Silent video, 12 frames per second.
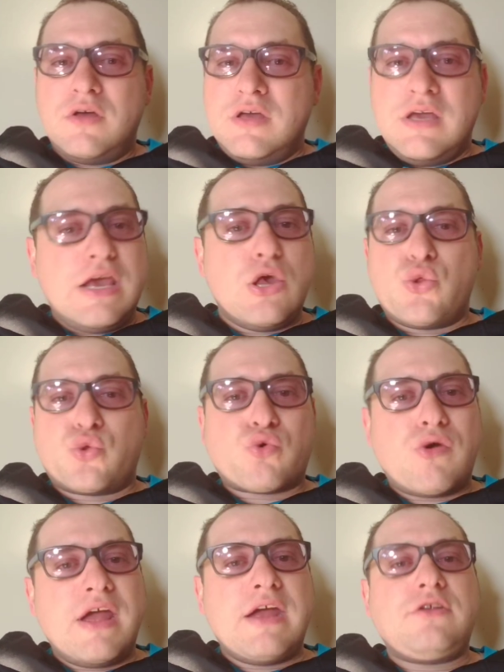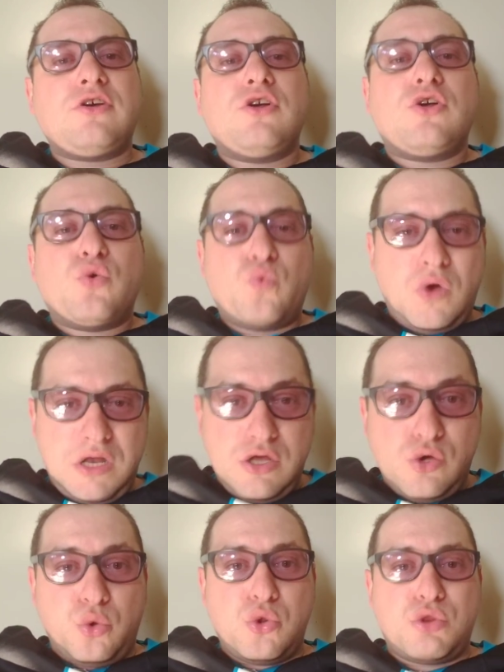He's great when he
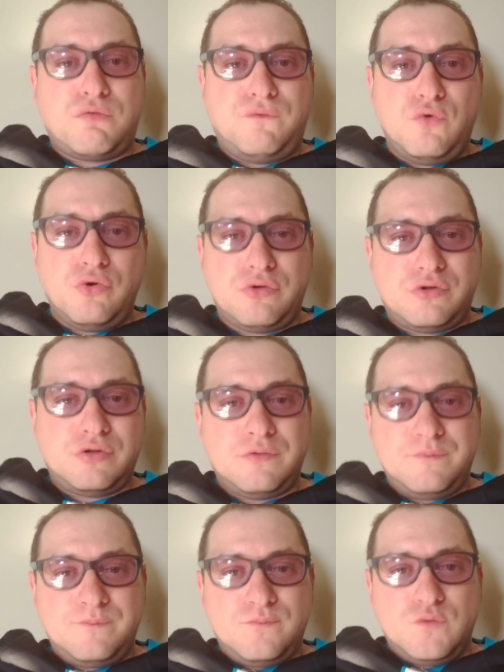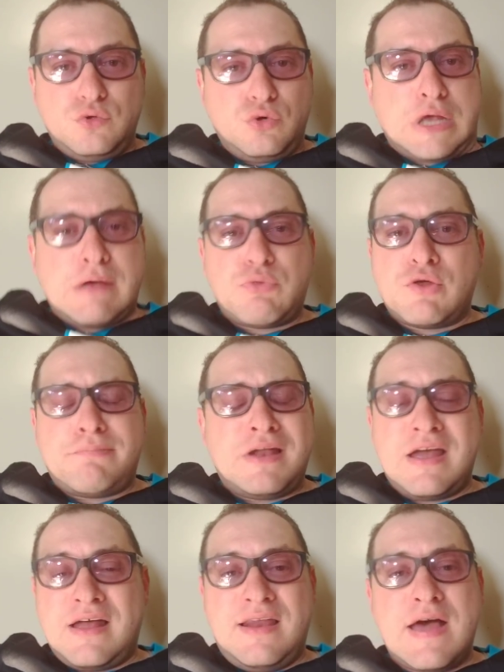uses foot to keep the
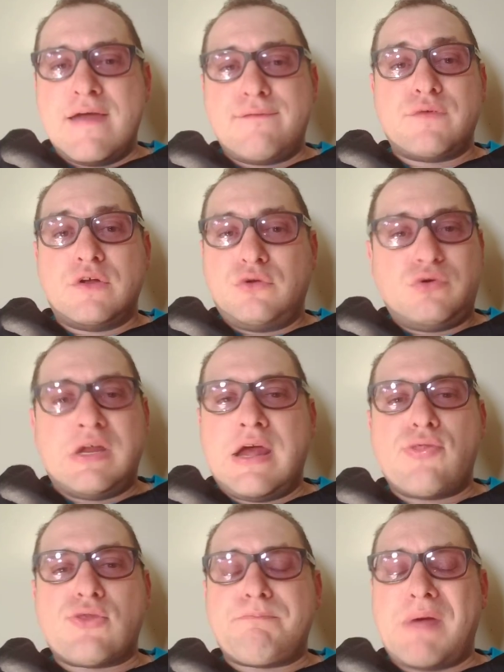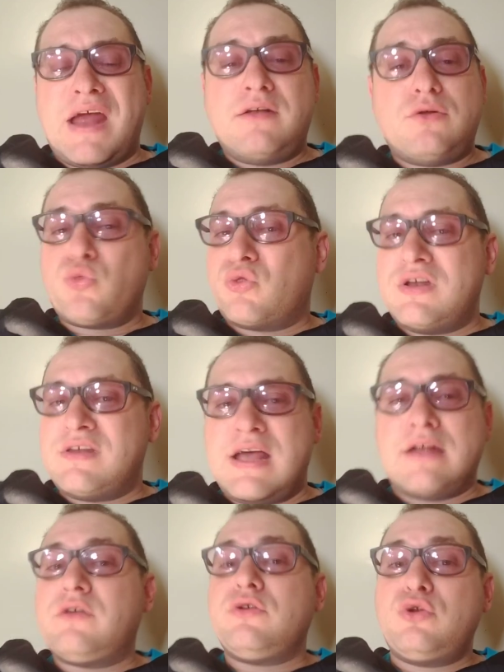play alive. Today, the Panthers did
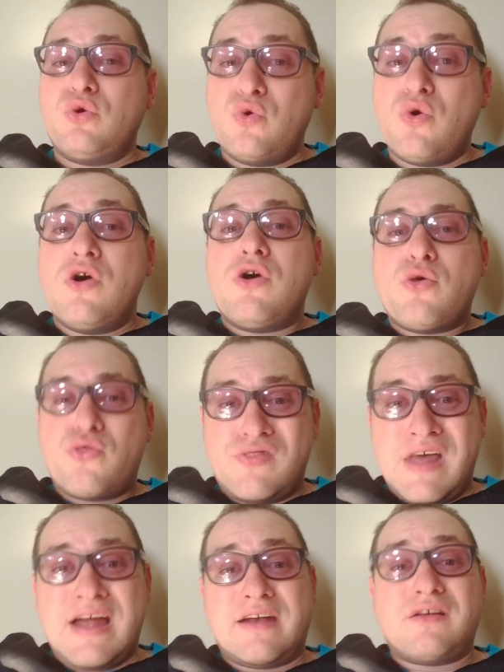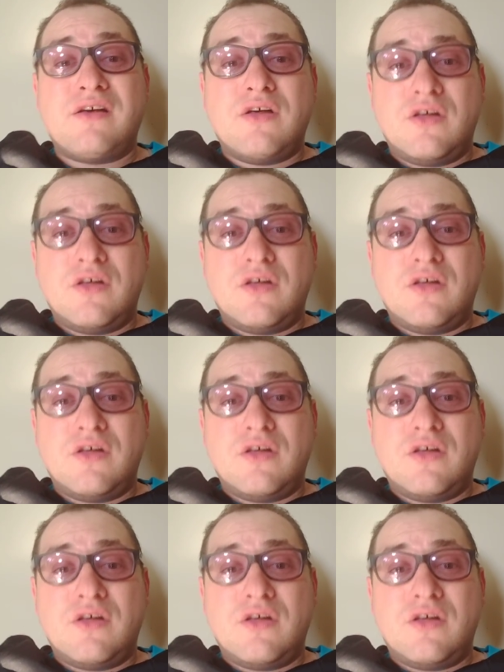not do that.